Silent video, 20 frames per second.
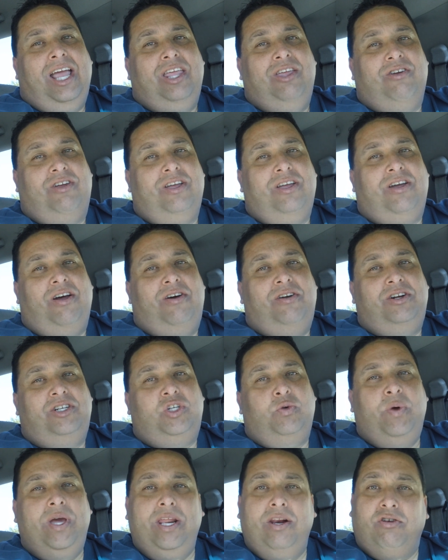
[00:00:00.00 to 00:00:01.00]
you can go to
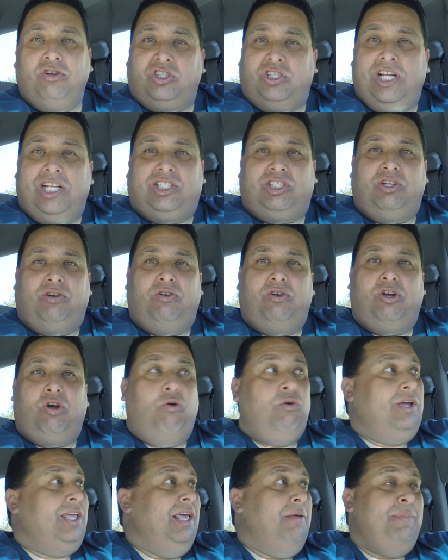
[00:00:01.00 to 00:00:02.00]
Wienerschnitzel and
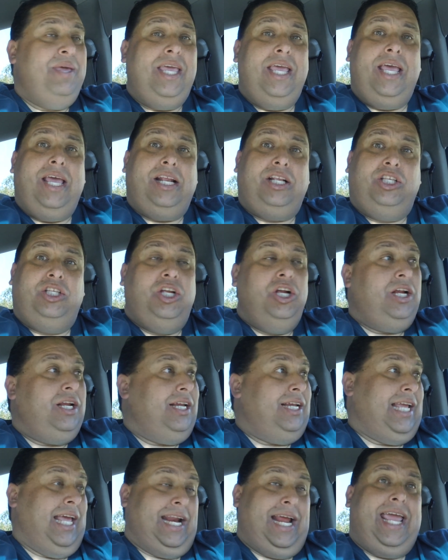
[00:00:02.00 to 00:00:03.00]
go, give me a...
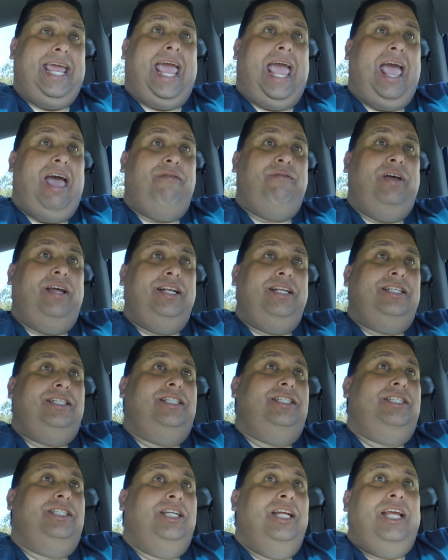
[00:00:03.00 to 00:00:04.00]
Can I have
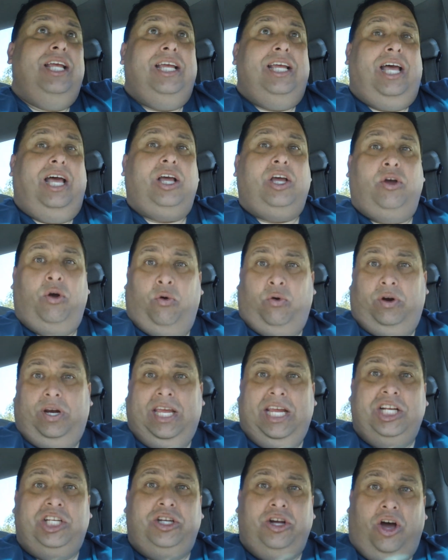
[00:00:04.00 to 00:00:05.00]
a
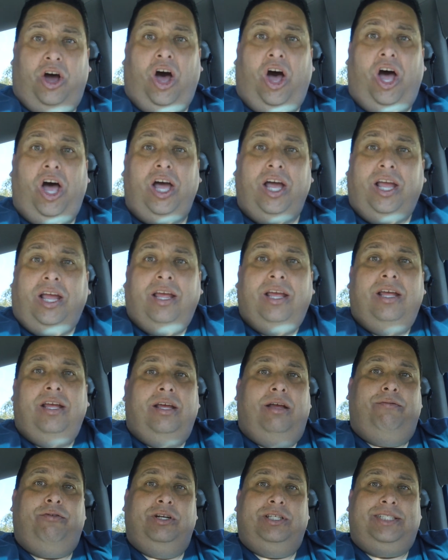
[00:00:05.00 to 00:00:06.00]
corny dog
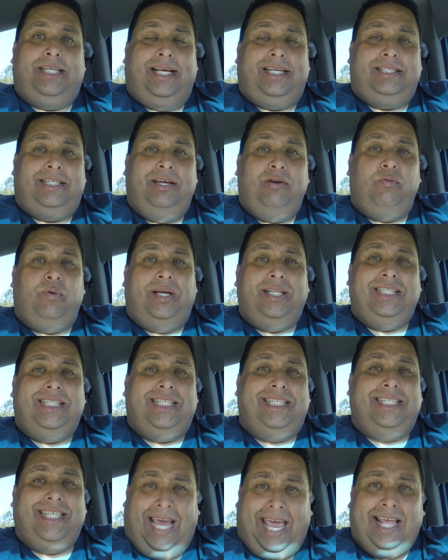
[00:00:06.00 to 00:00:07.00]
for 61
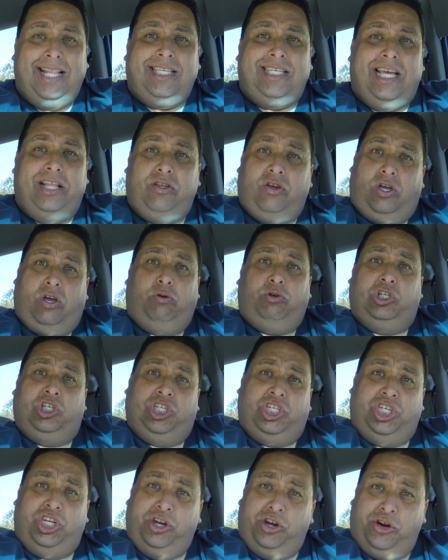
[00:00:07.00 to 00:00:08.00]
cents? And they'll go,
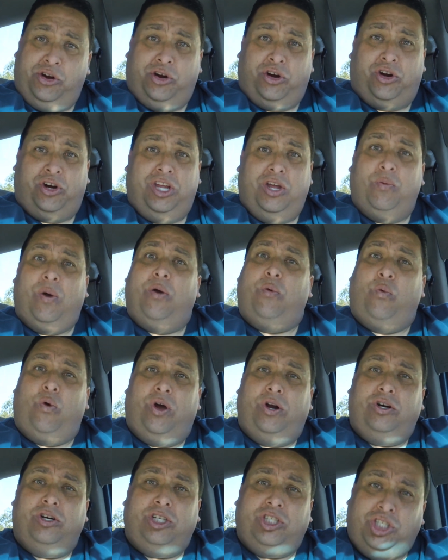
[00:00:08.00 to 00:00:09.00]
sure, you want
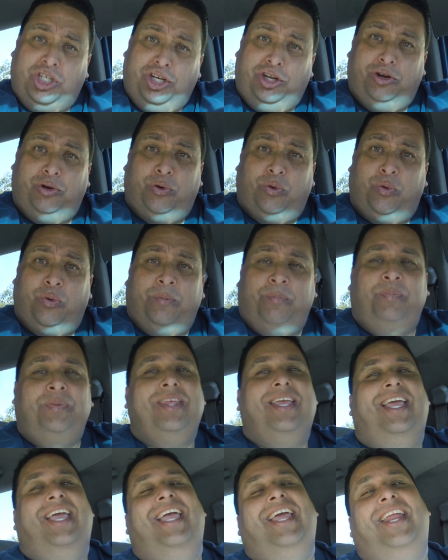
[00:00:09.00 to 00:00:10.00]
one or two?
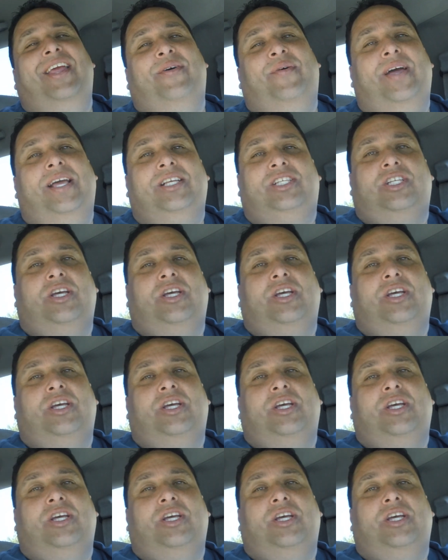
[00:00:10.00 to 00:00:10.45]
Anyway,